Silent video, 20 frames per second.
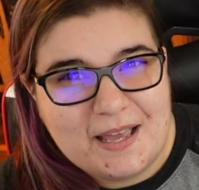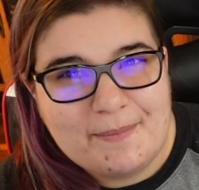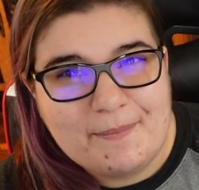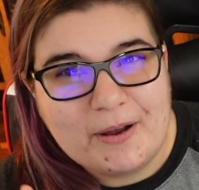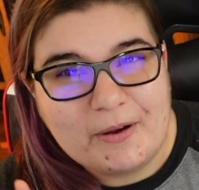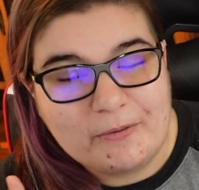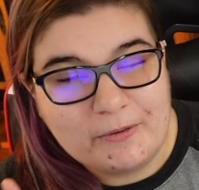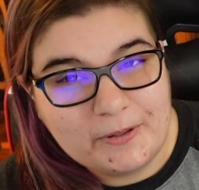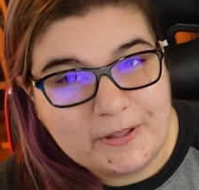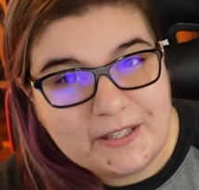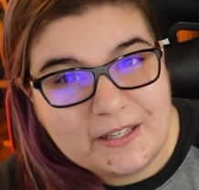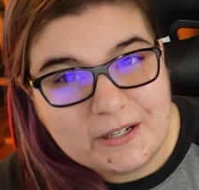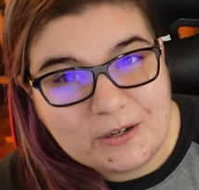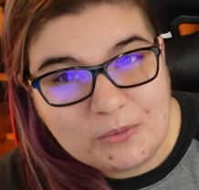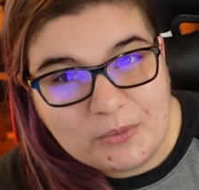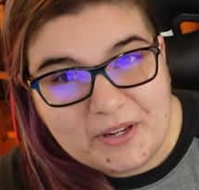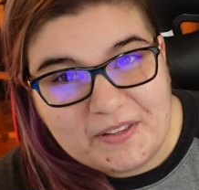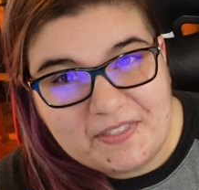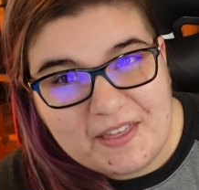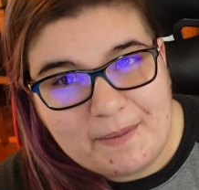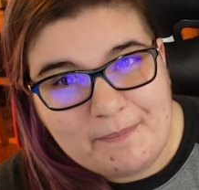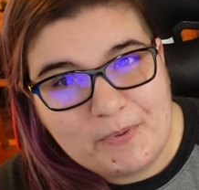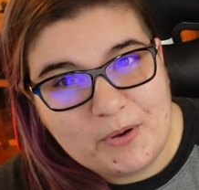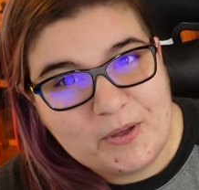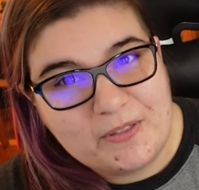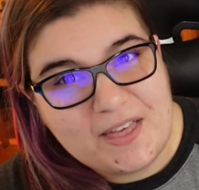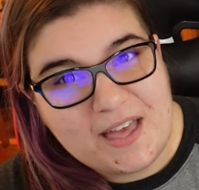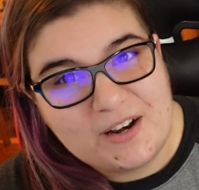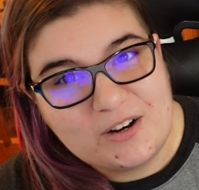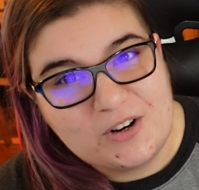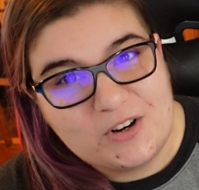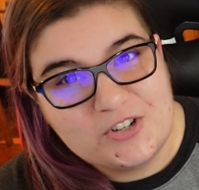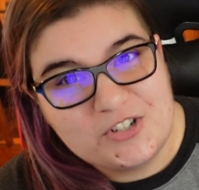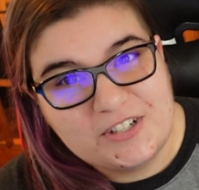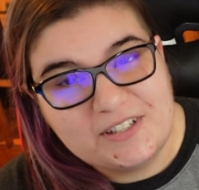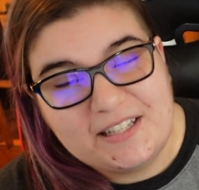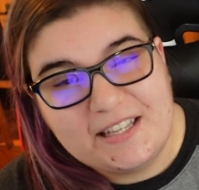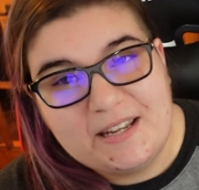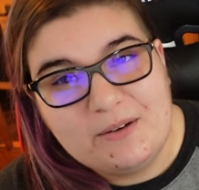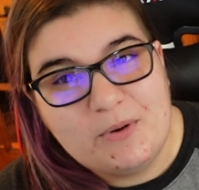Am I really going to read that book that
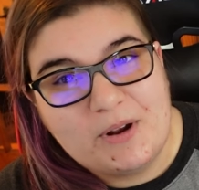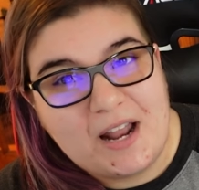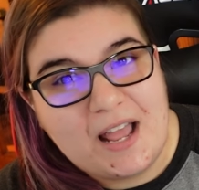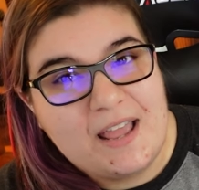urgently when